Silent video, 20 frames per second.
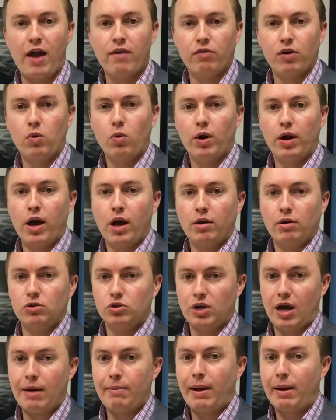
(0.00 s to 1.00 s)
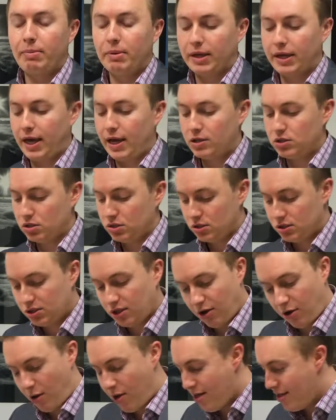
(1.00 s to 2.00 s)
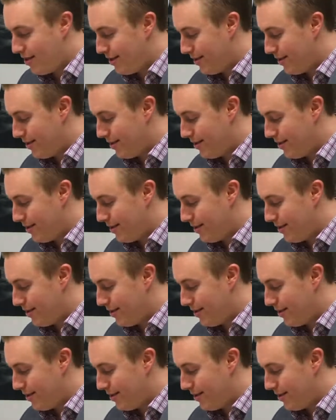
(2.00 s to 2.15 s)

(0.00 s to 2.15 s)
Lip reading: every 100 job applications. So